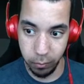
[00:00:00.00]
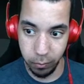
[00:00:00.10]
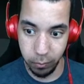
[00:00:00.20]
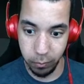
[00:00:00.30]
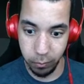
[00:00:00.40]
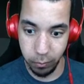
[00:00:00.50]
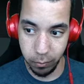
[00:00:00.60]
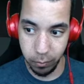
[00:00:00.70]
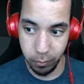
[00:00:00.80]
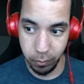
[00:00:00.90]

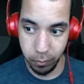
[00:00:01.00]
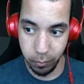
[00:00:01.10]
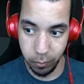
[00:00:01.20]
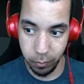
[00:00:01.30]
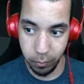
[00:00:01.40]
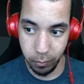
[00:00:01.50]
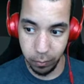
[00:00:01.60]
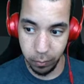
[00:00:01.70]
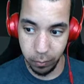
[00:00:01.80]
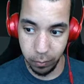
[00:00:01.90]

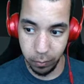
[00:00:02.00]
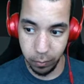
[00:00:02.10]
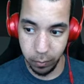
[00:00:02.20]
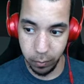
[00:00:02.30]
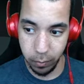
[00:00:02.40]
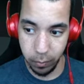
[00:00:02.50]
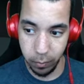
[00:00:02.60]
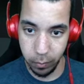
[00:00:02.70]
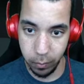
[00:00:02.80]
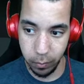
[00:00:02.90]

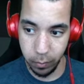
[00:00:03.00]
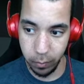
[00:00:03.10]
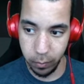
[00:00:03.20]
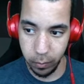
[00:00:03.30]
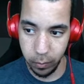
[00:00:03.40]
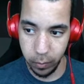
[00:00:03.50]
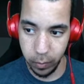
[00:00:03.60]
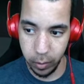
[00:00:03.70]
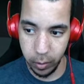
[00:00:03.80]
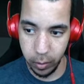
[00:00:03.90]

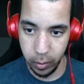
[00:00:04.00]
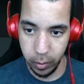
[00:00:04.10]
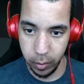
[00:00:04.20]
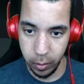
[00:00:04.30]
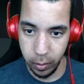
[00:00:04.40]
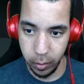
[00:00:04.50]
(no one is talking)